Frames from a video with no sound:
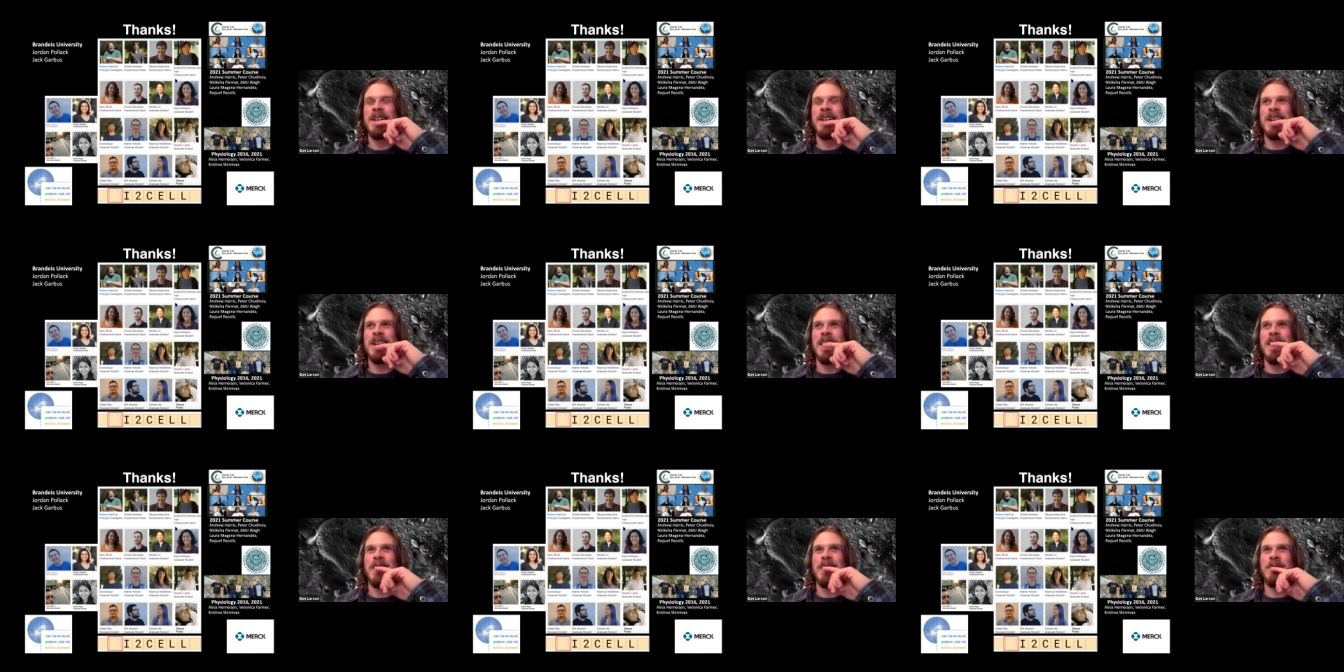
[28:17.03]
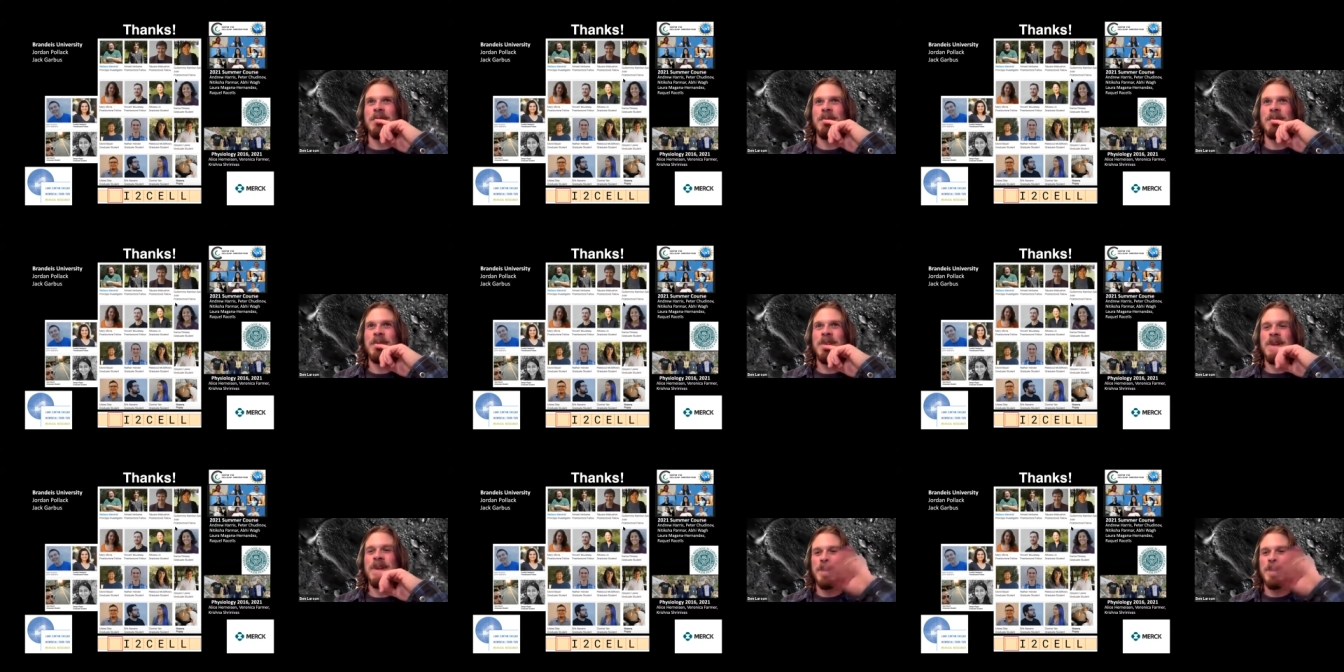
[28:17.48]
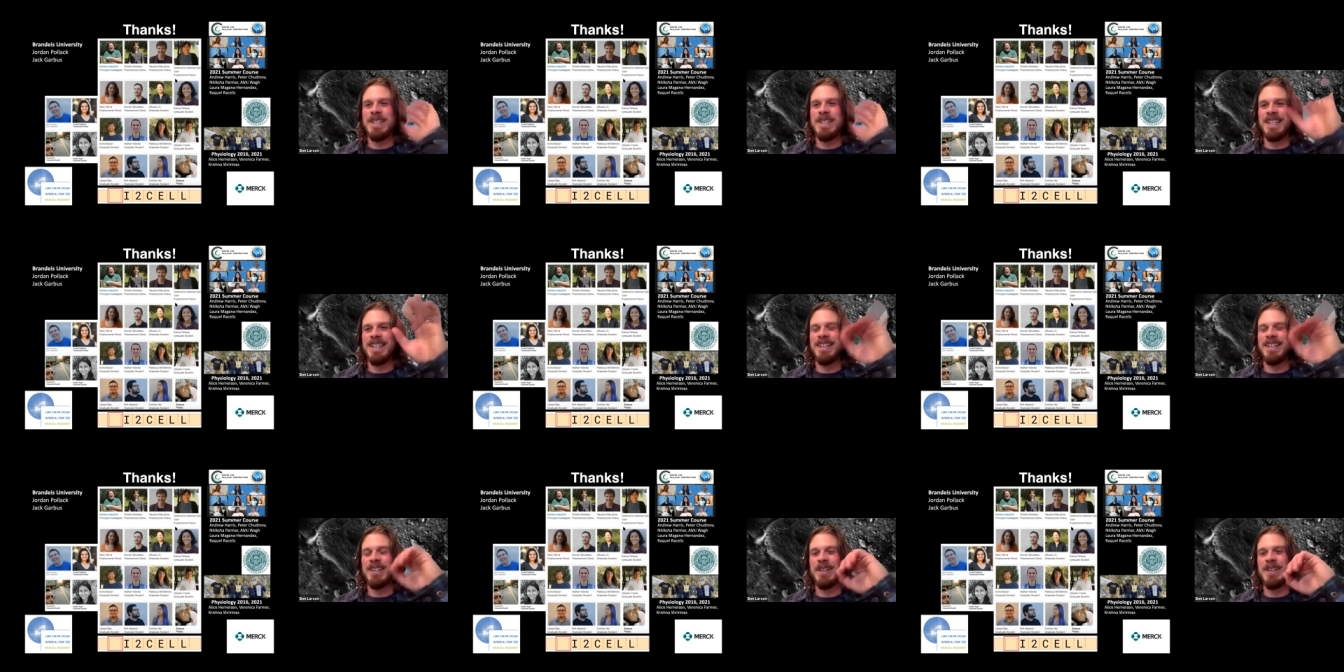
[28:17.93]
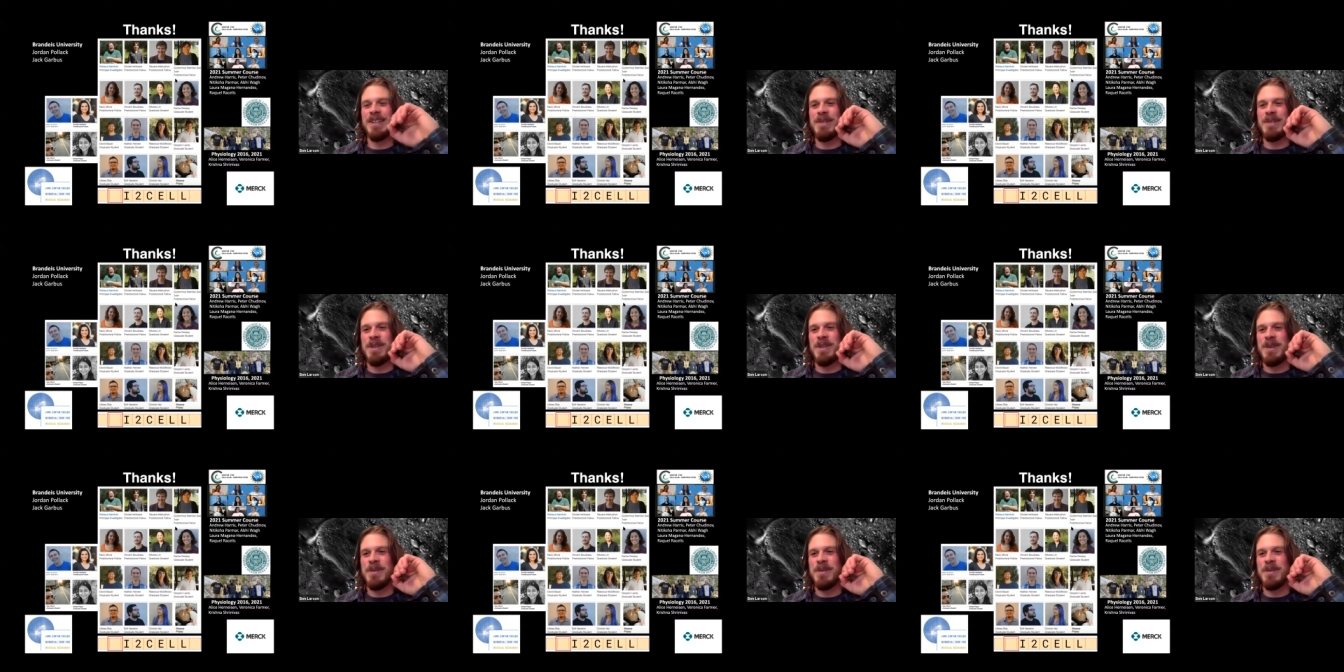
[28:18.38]
um, particularly
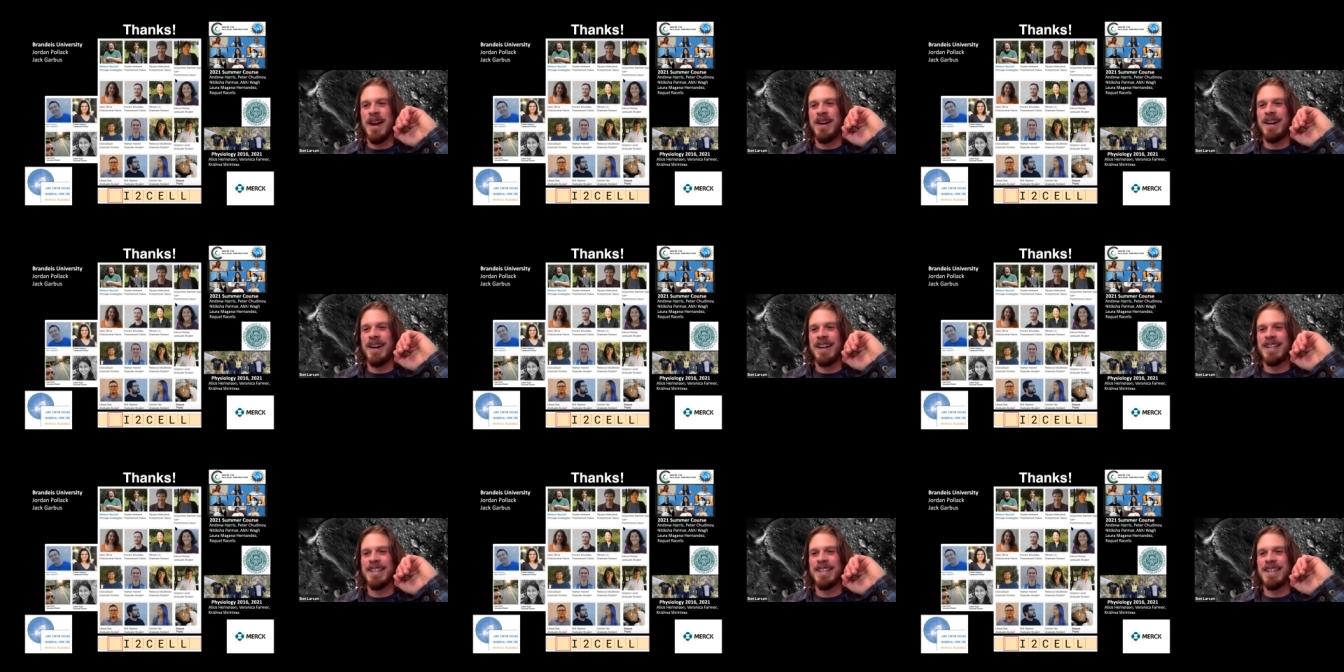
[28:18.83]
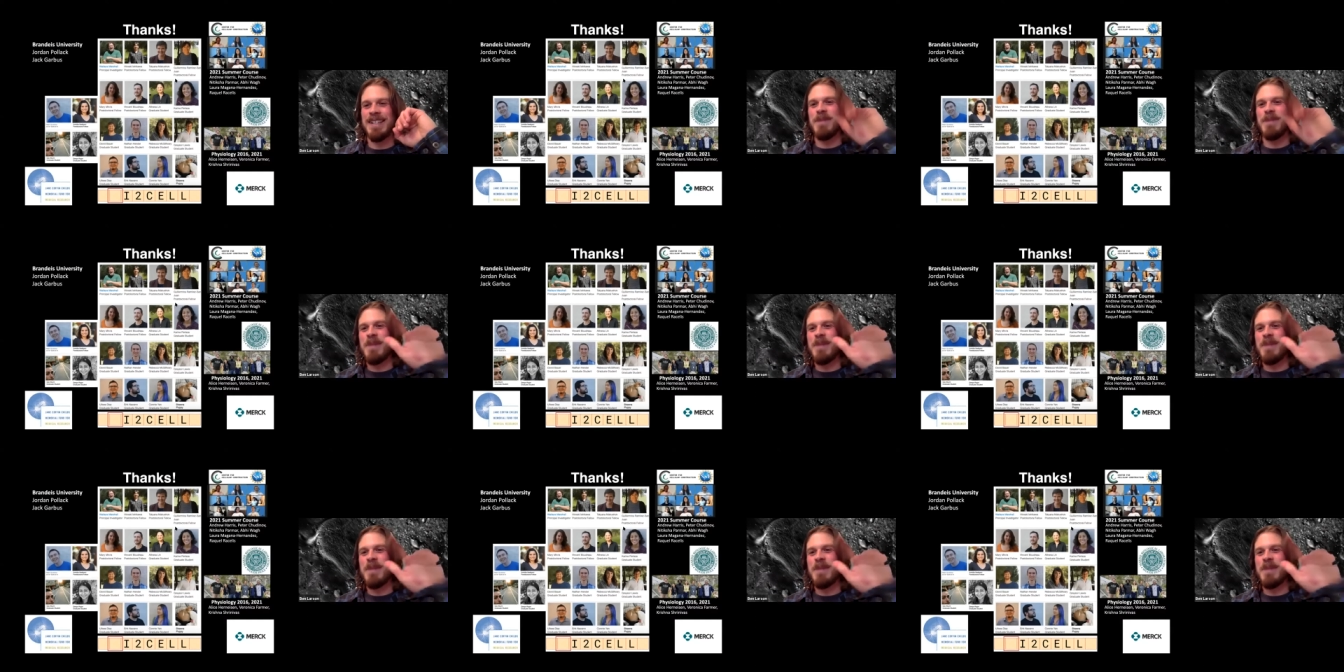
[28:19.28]
with eukaryotic cells,